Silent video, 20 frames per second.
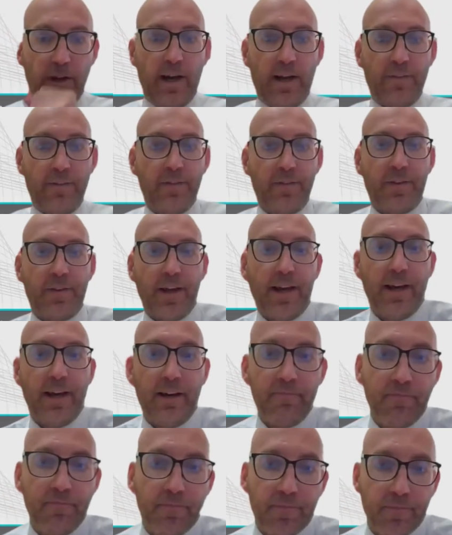And
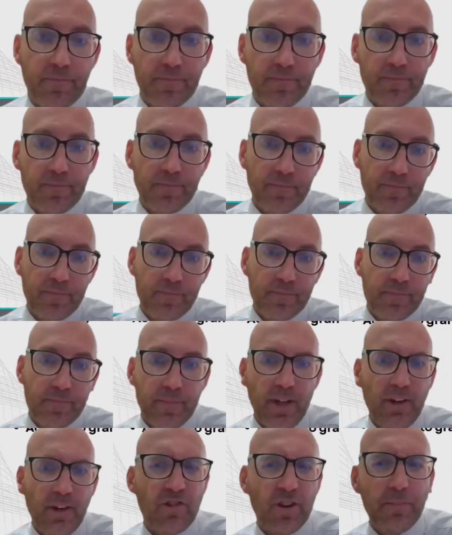
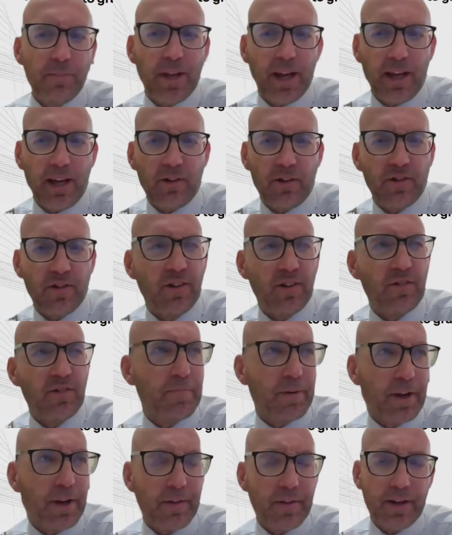in some cases,
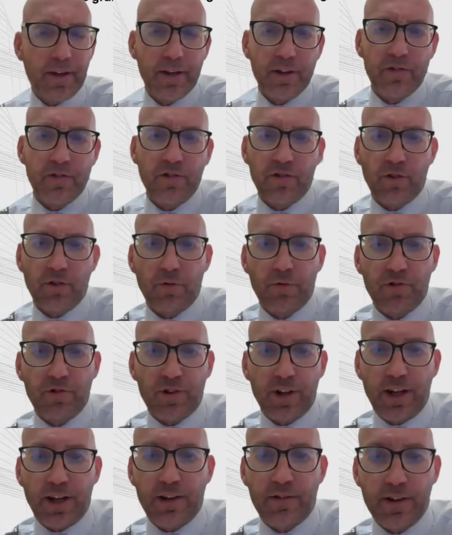but I think this is
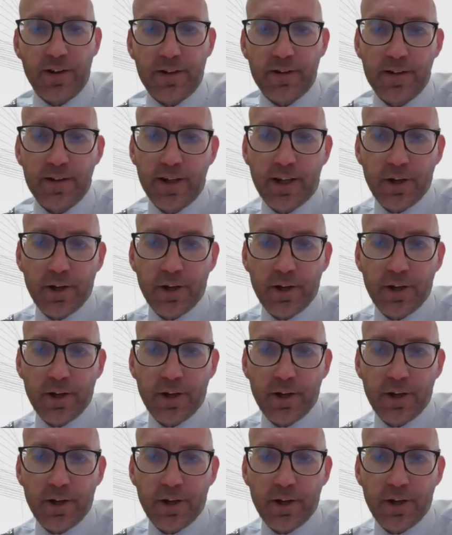overstated,